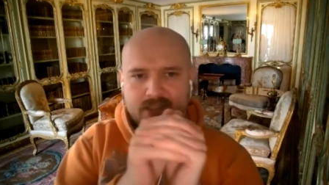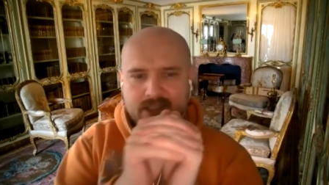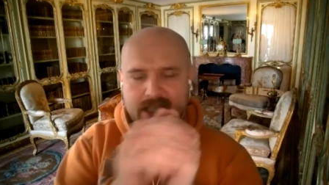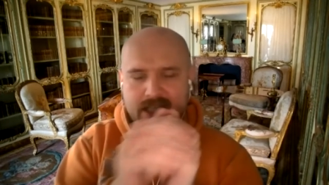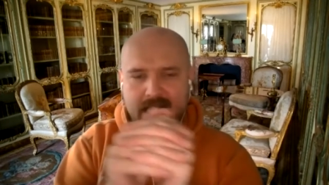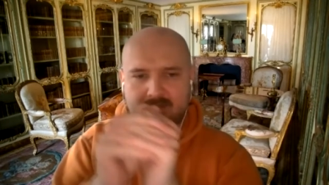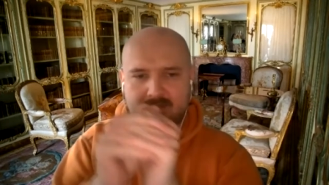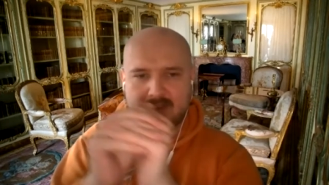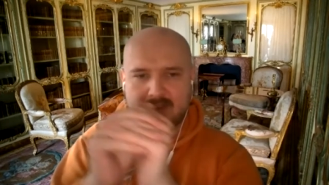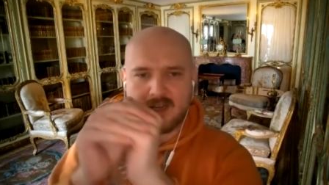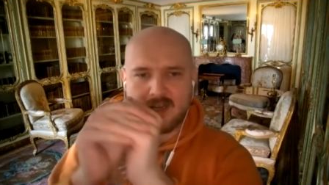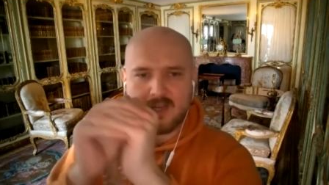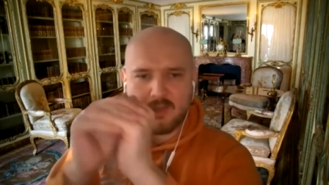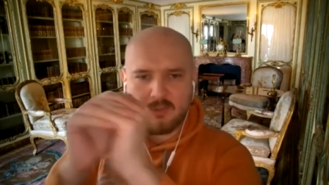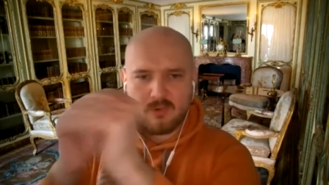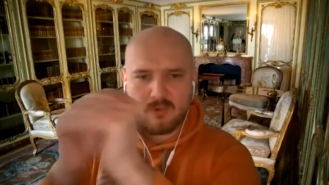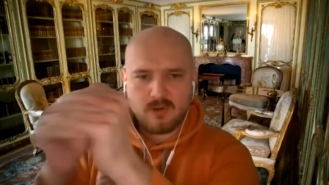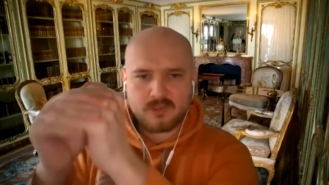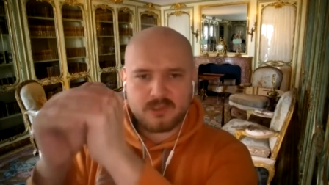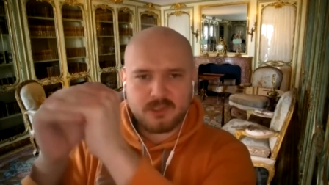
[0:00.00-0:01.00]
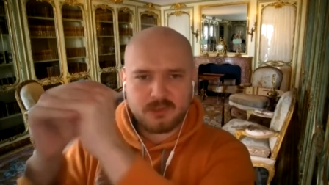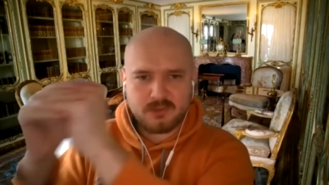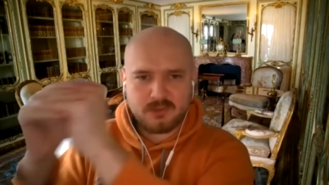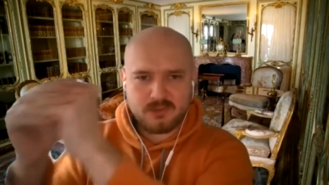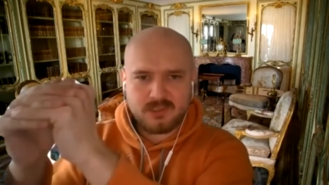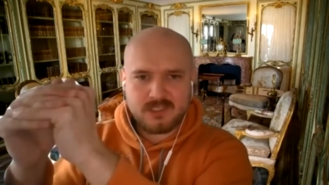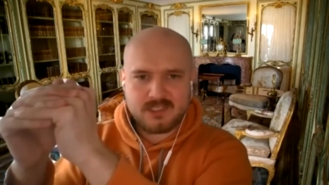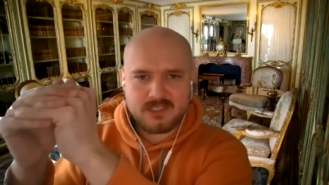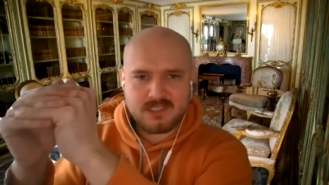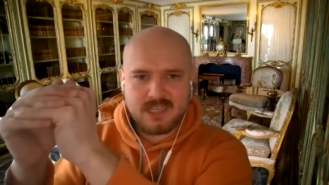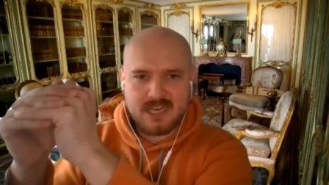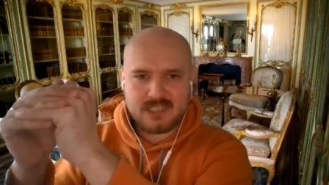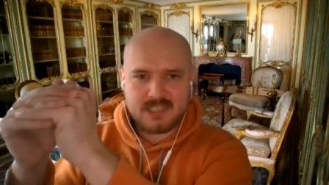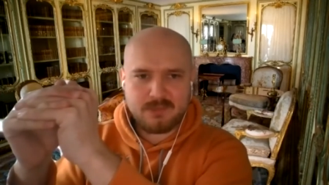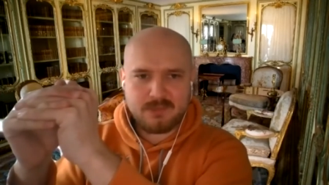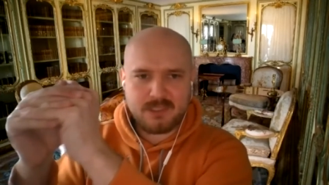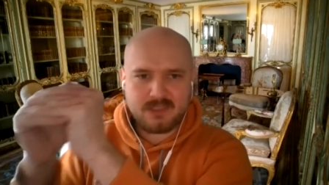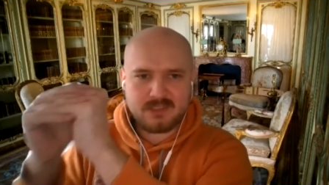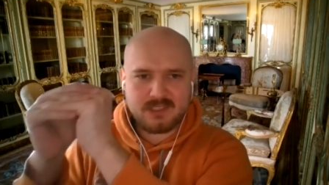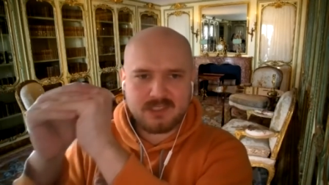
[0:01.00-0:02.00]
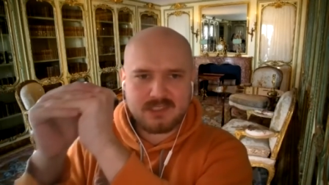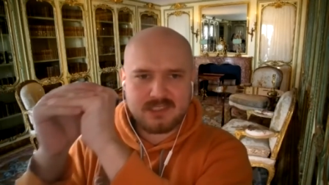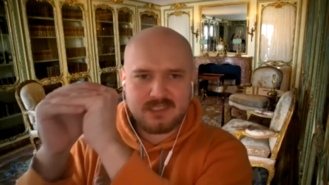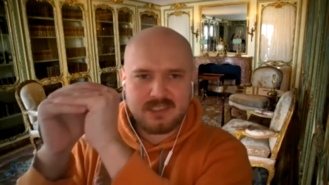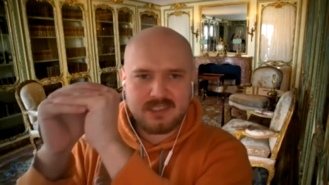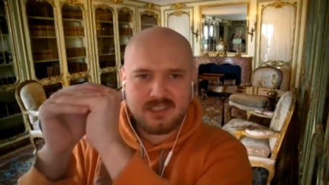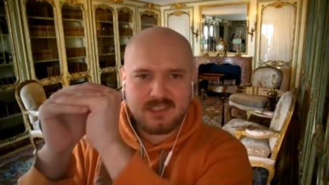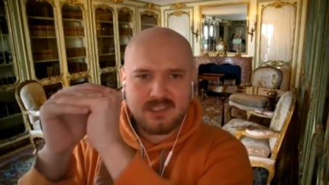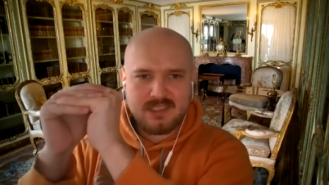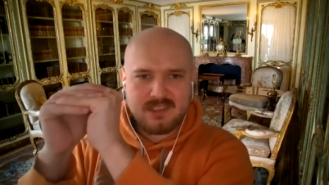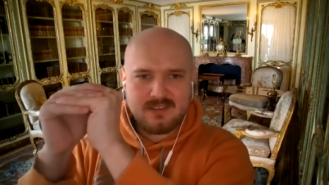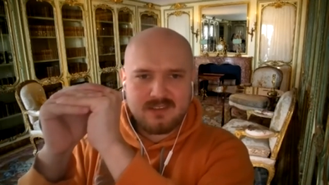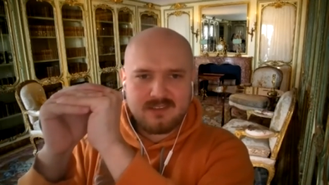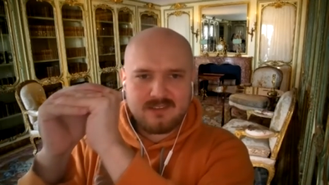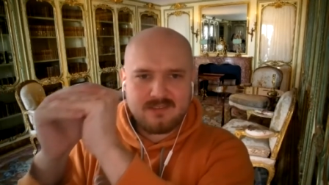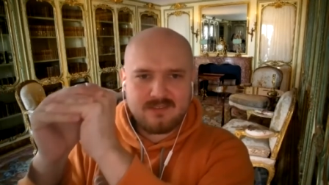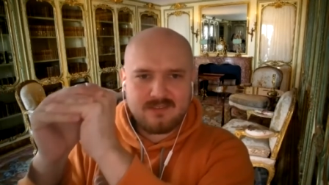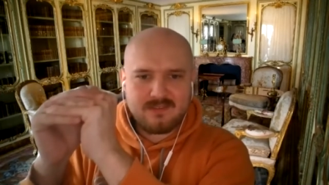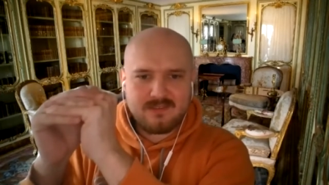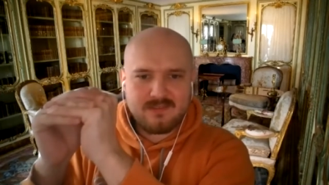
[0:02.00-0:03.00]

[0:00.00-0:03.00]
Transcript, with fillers: Slava wanted to discuss because it's a oh